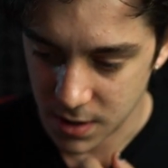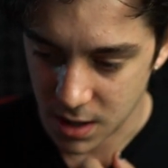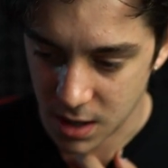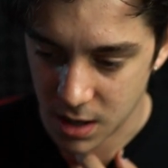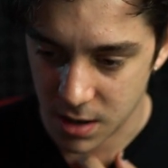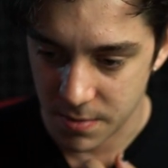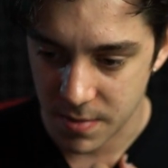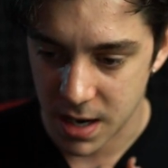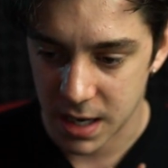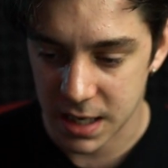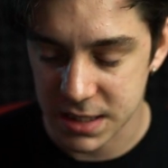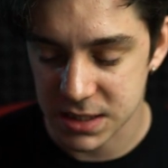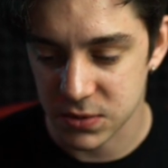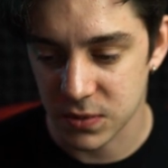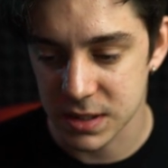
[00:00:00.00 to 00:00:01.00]
um, and I
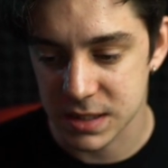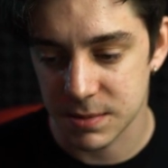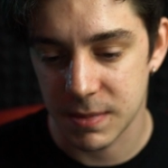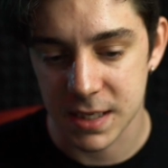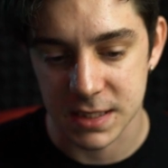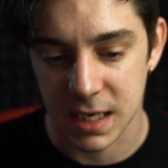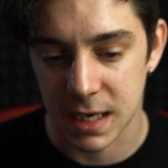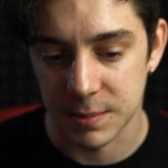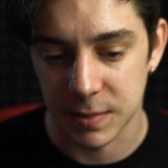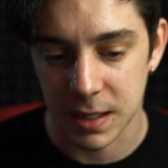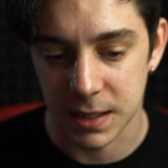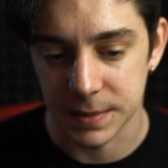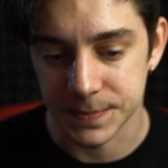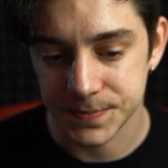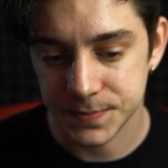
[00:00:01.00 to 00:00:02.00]
just went to my
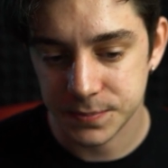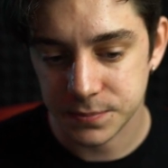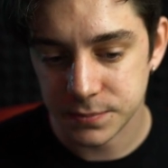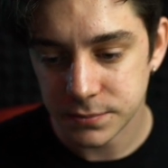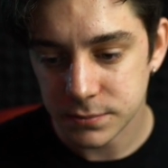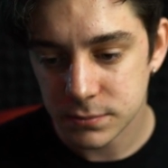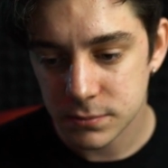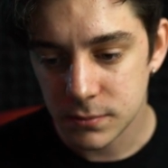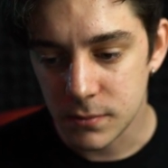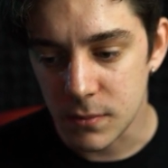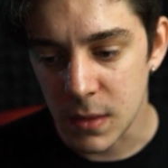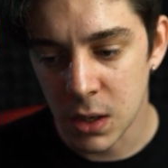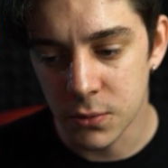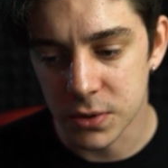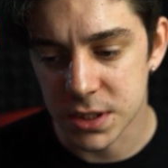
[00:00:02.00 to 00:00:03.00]
timeline,
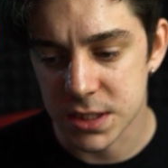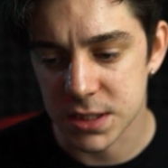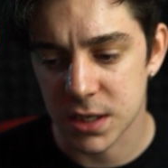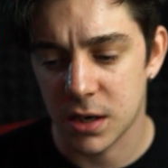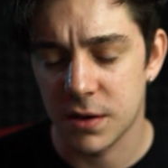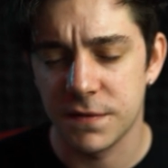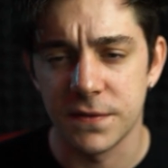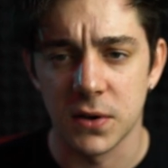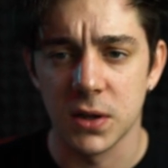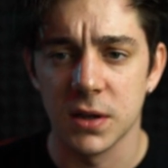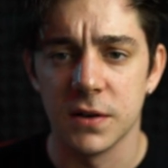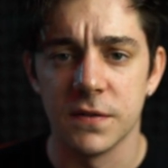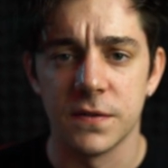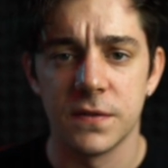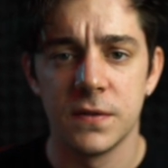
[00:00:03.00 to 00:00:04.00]
which is all full
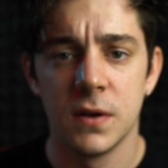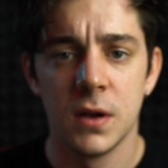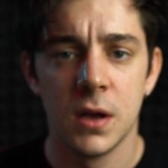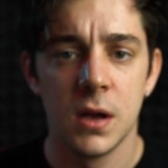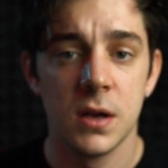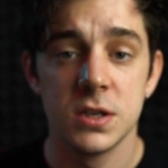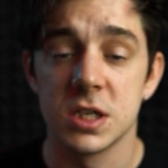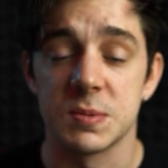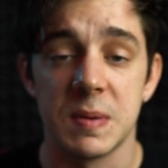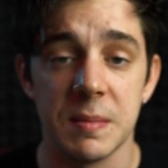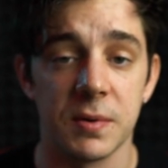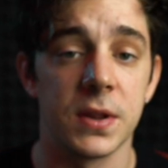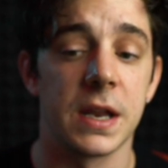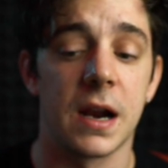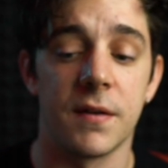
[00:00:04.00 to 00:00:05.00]
of just
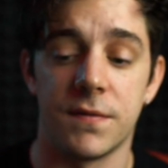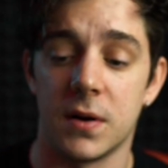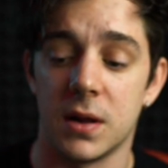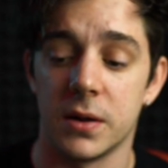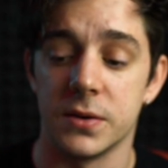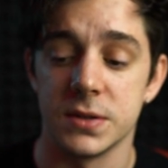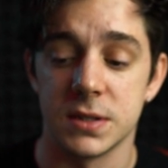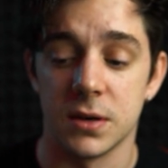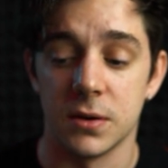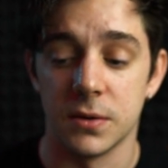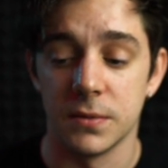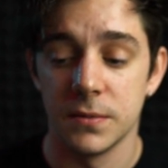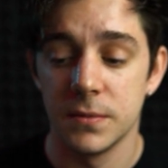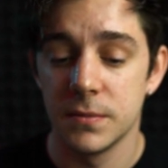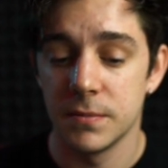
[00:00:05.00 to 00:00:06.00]
people that I follow.
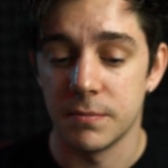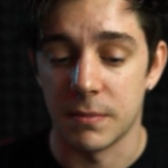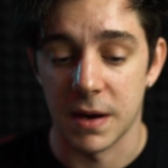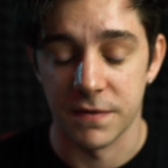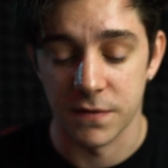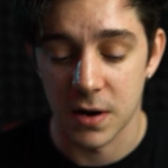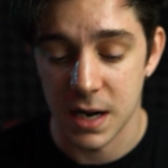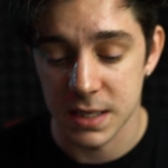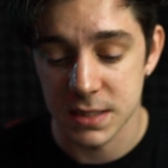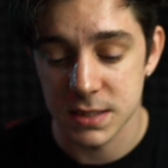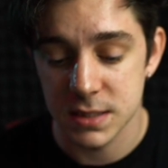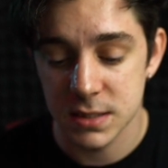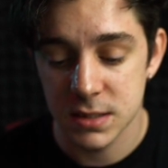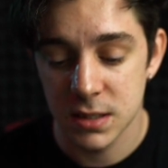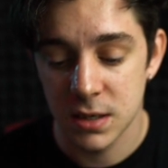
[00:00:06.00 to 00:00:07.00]
So my
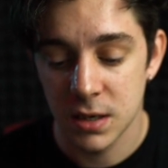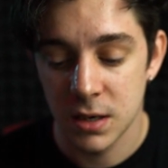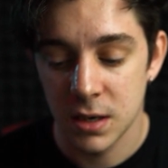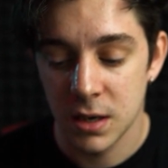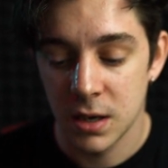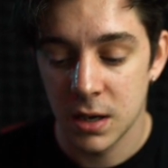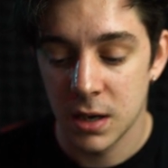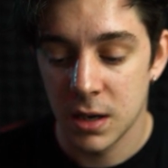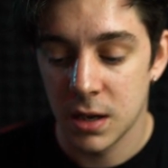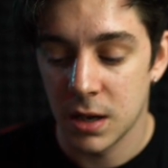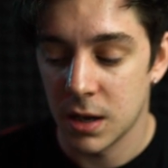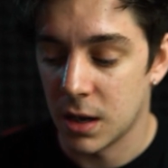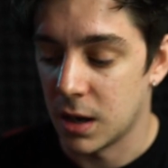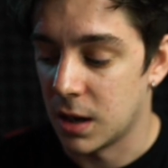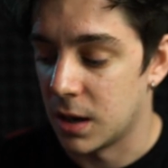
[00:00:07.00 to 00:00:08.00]
friends,
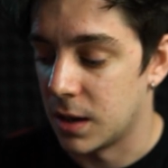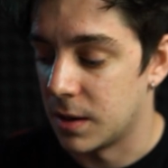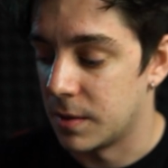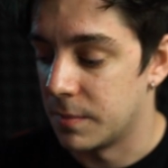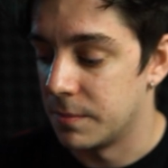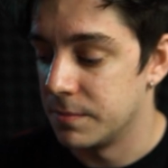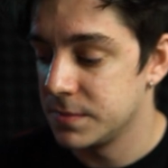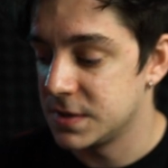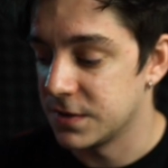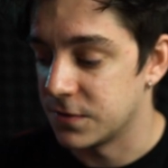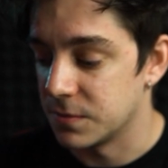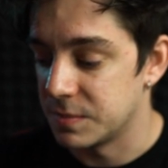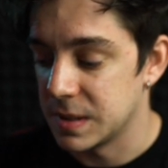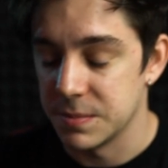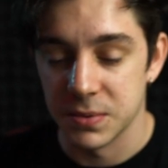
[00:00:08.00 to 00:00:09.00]
um,
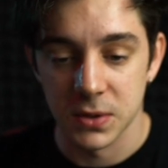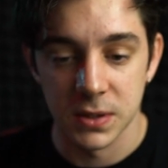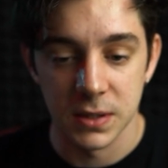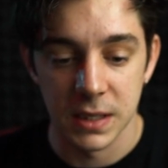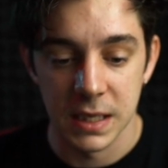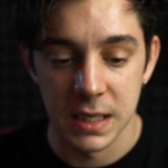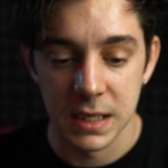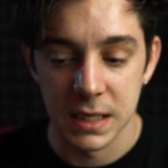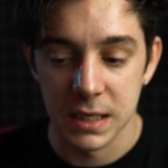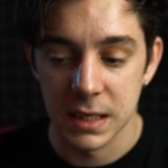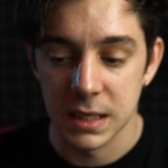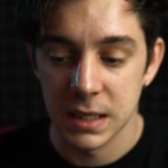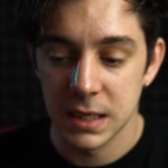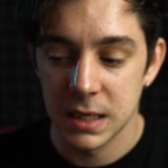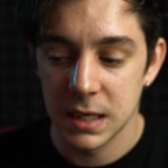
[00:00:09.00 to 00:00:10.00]
different people
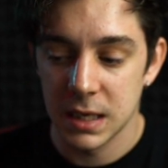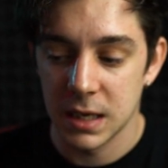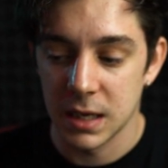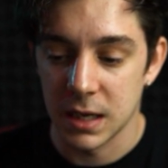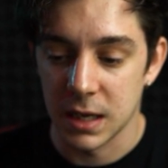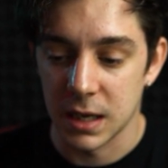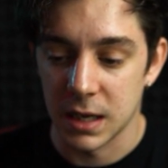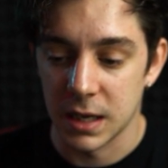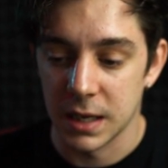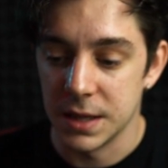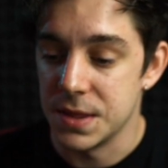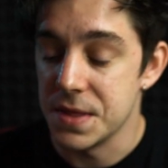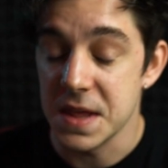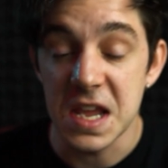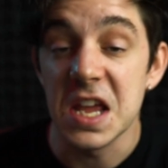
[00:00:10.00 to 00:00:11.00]
in uh,
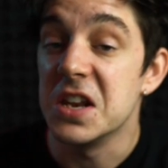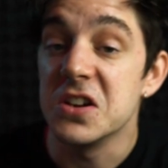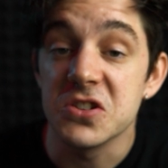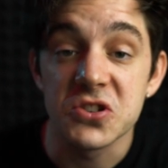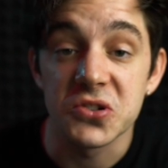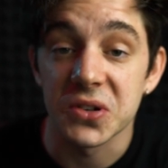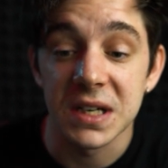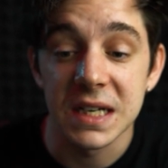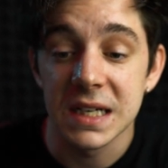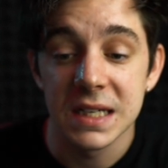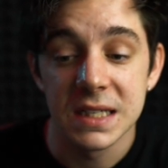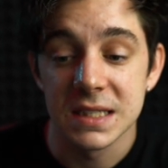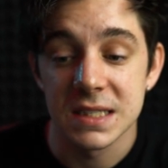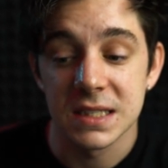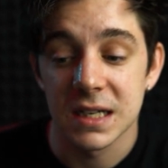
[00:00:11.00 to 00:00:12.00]
in the industry
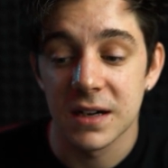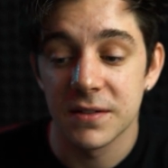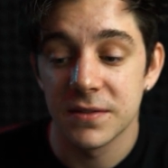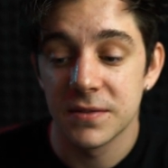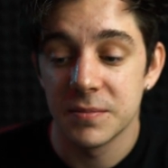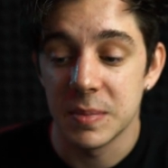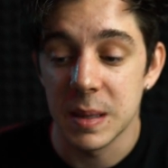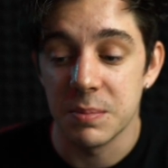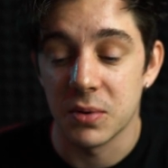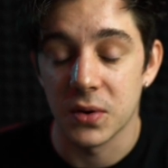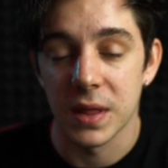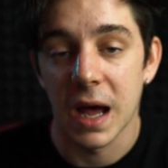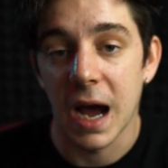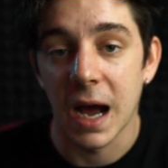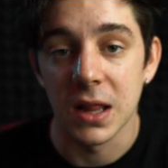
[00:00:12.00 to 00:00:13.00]
and stuff, people
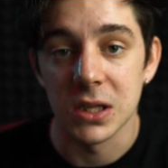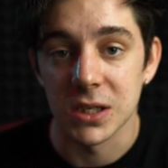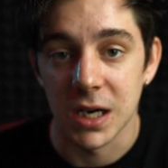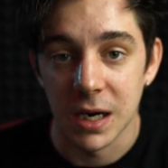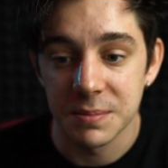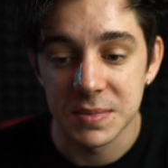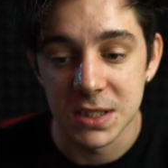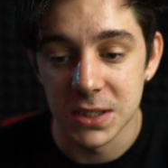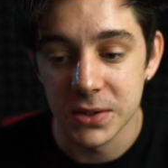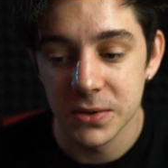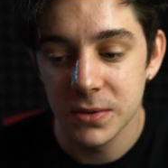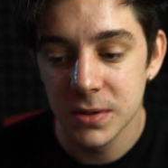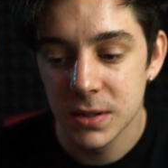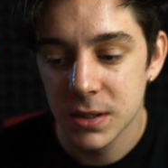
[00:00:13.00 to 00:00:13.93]
that I look up to,